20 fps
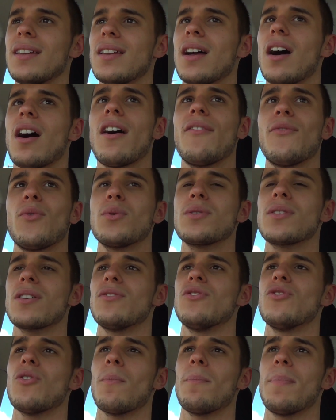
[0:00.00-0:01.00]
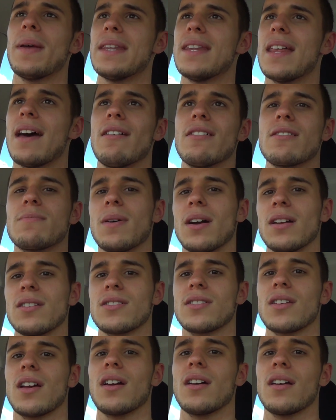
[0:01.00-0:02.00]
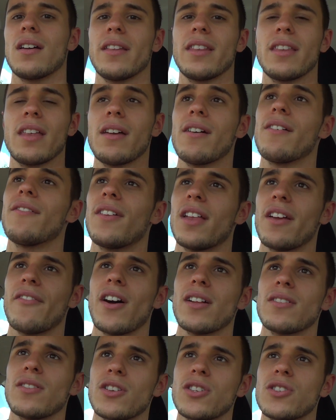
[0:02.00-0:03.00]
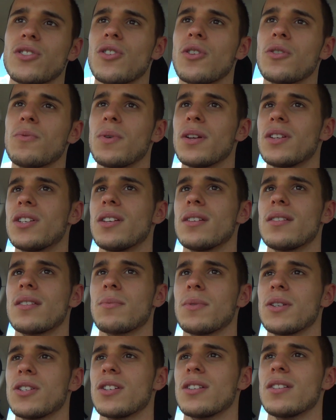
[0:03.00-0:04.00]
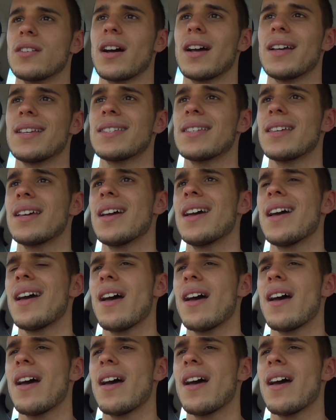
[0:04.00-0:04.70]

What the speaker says: you know, I've also not been there as much, so they've understood, which is nice.